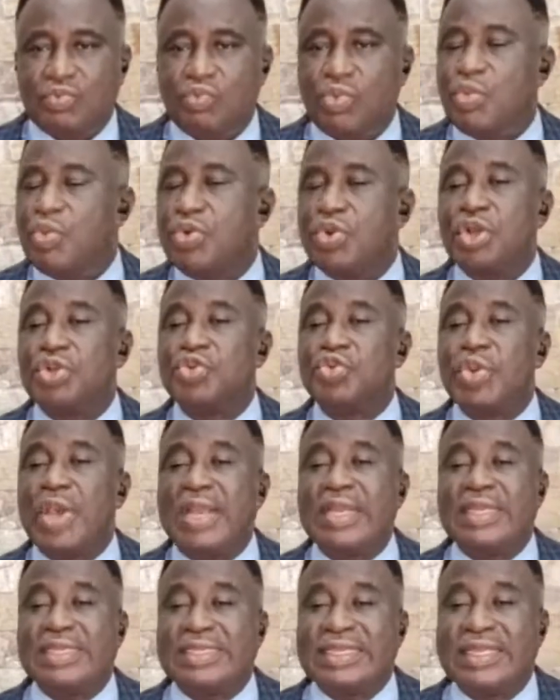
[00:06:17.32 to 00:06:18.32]
We will not do
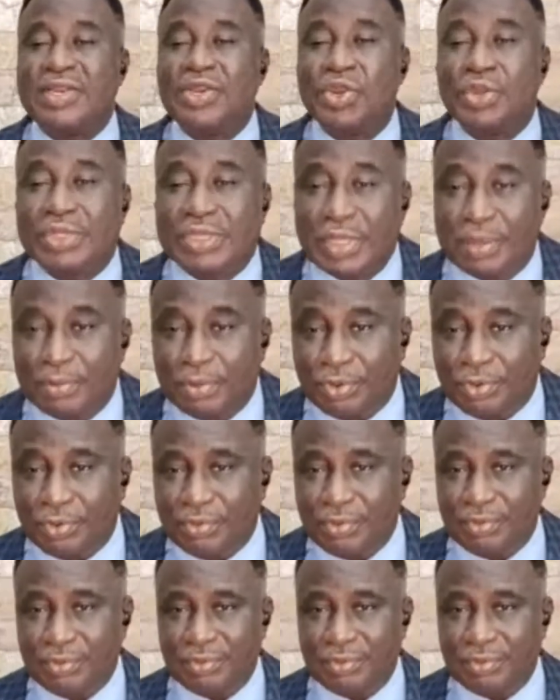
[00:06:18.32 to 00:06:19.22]
anything notable.